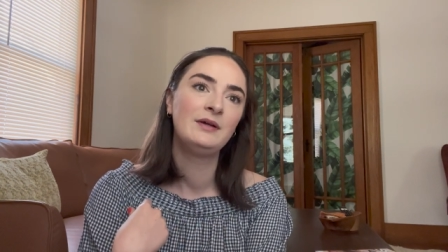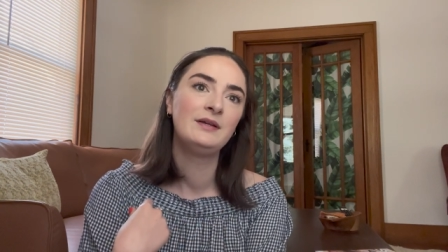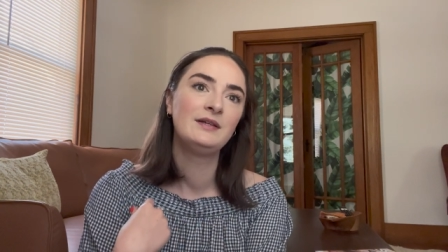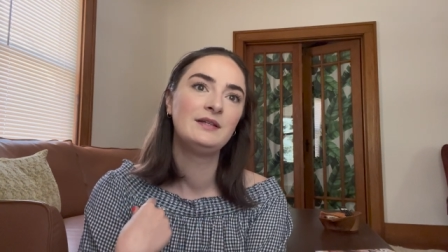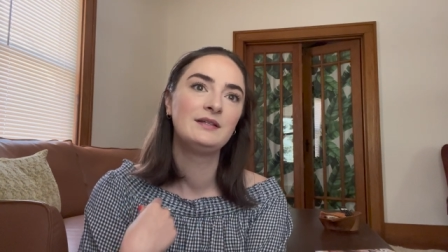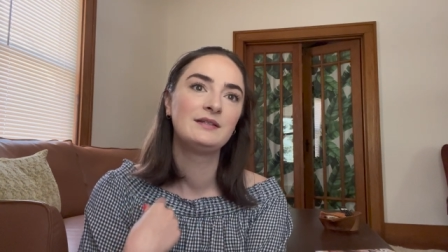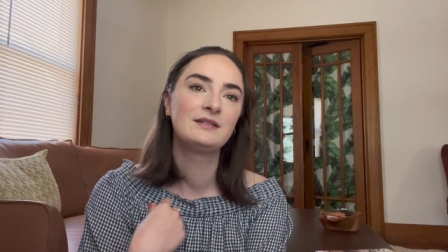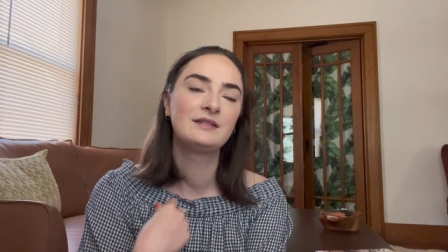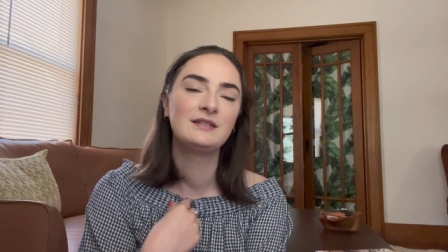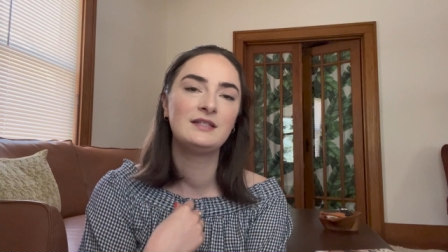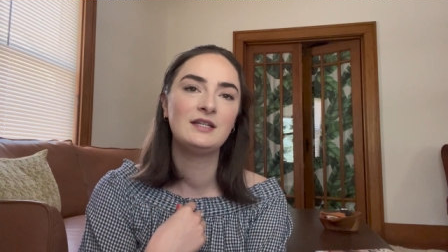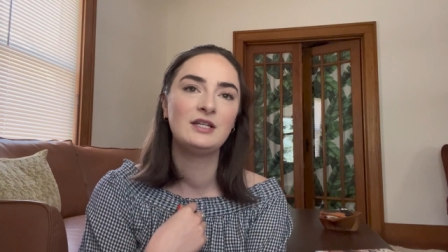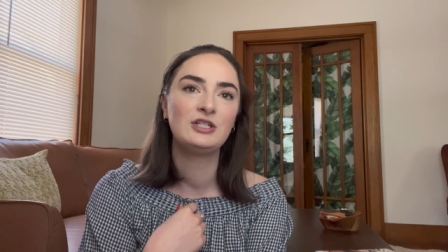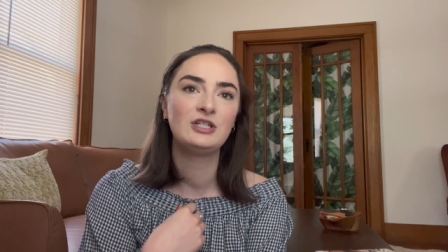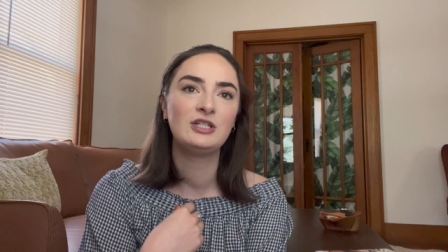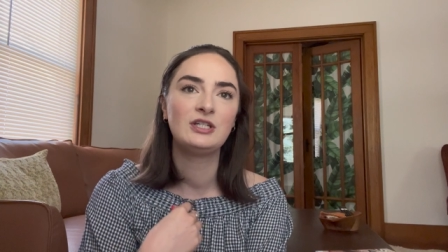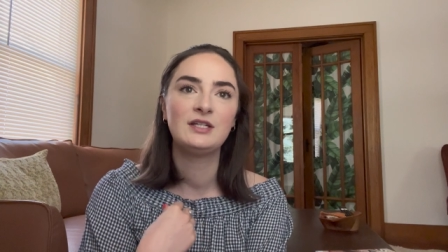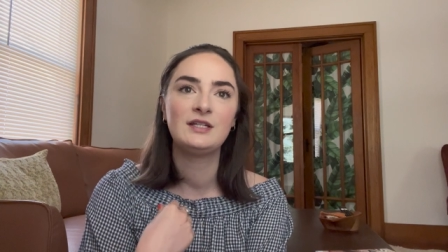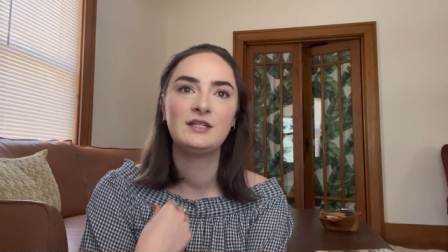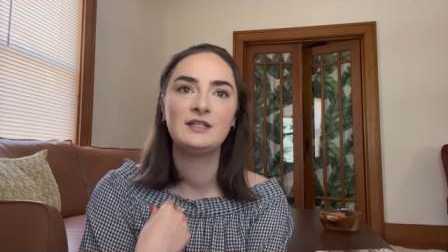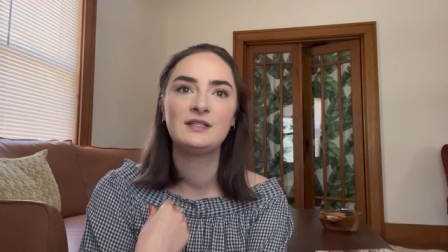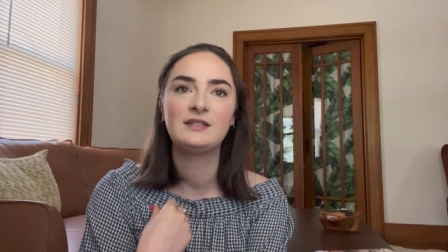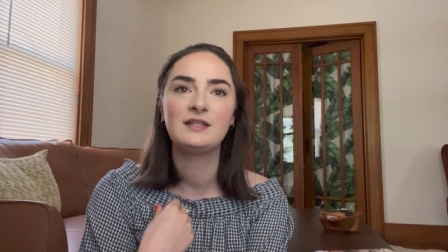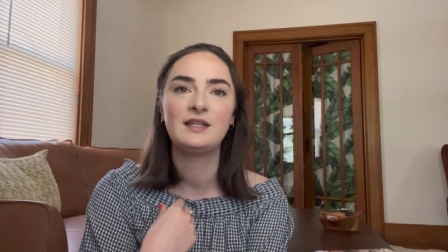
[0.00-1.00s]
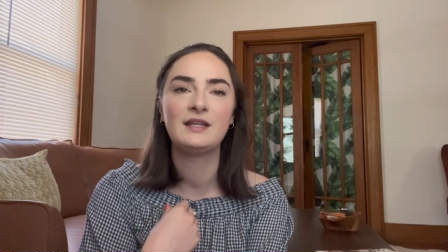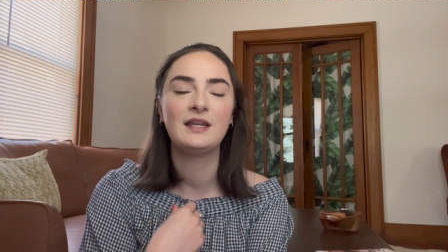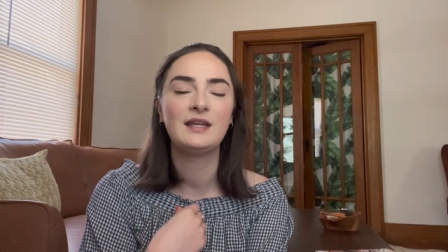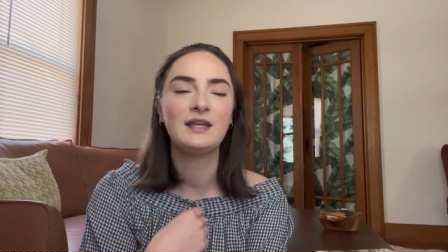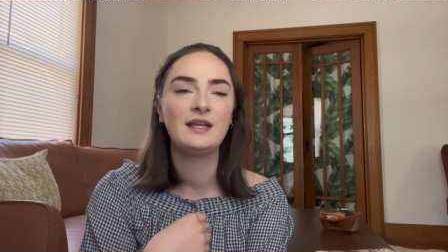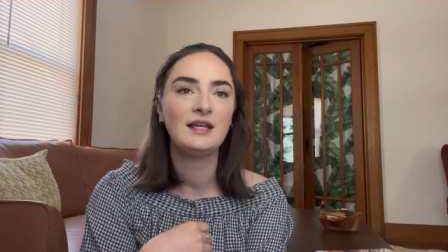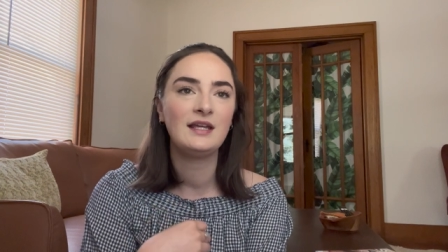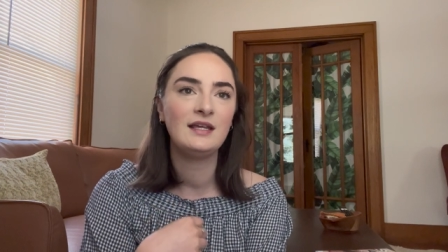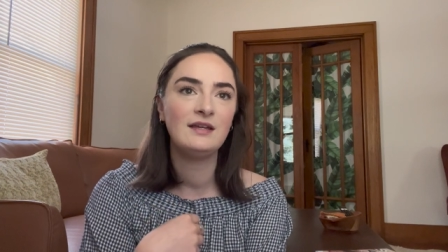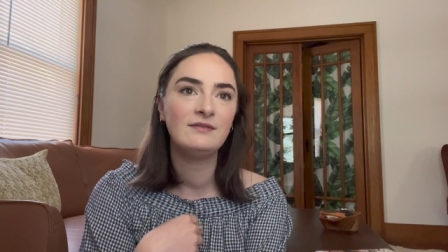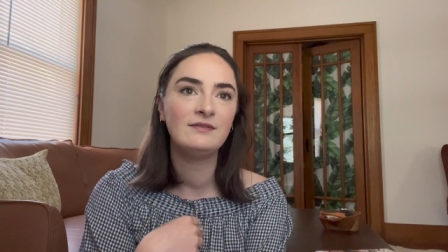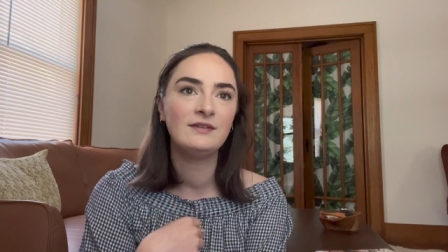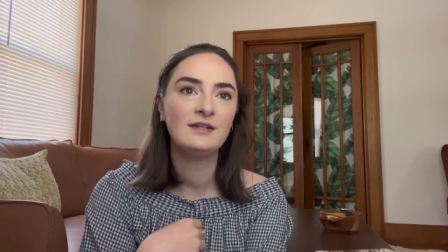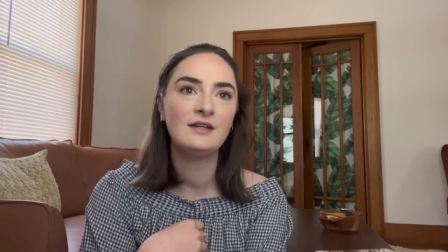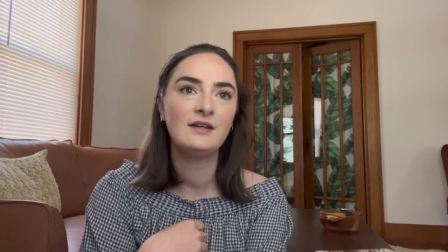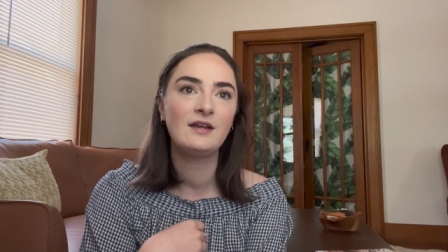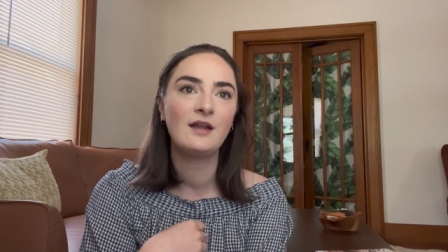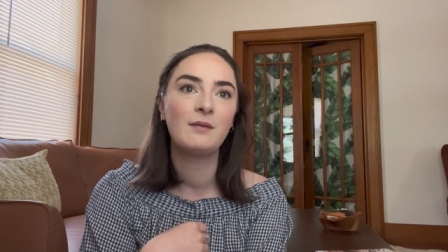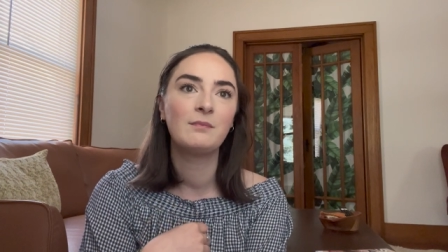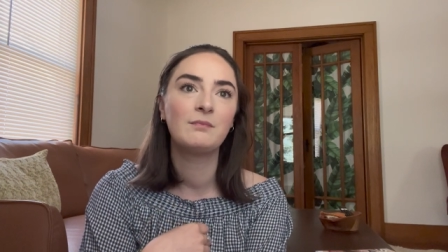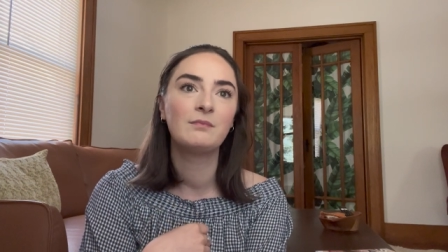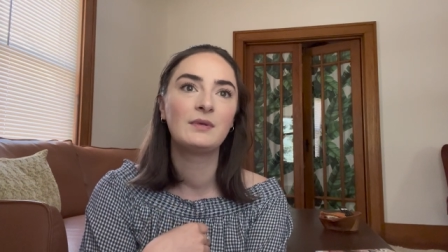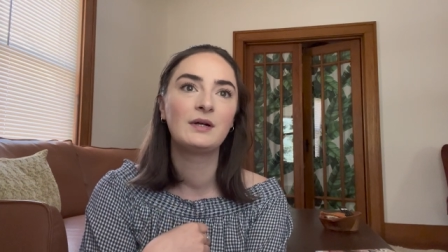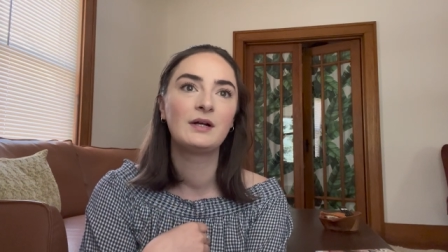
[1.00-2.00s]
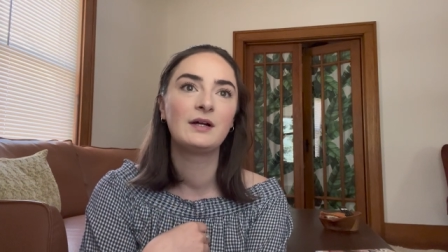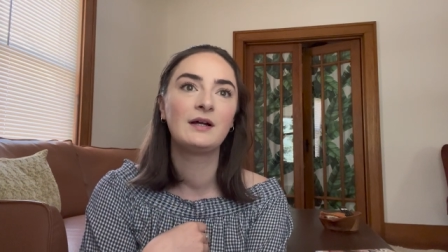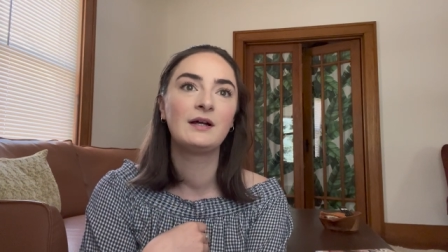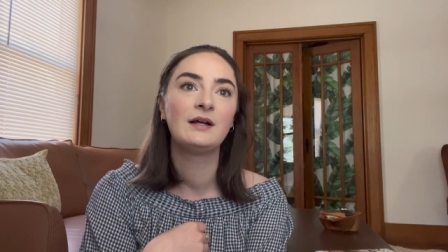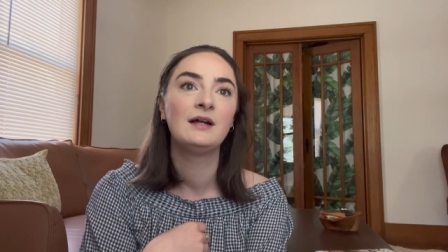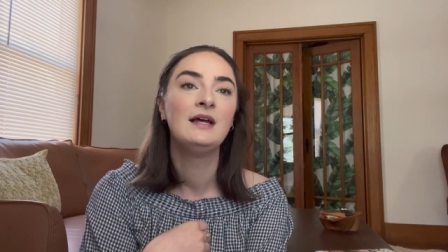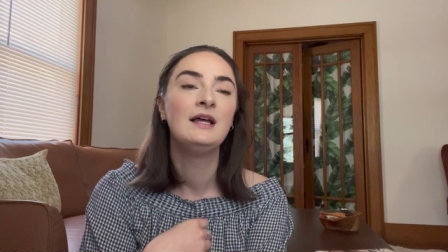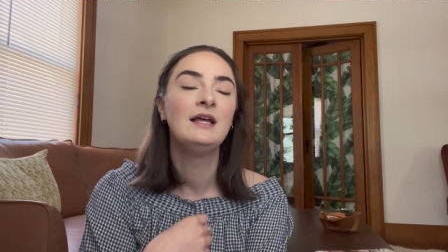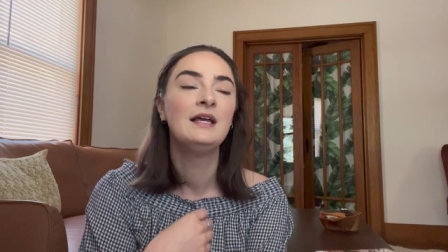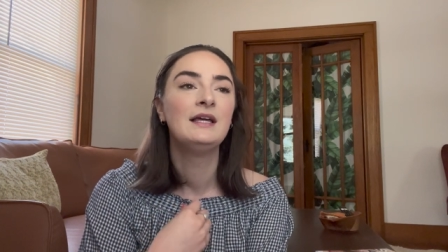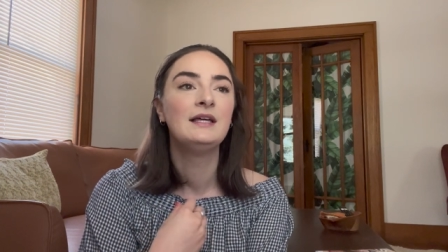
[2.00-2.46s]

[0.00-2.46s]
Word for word: stitches in an even number,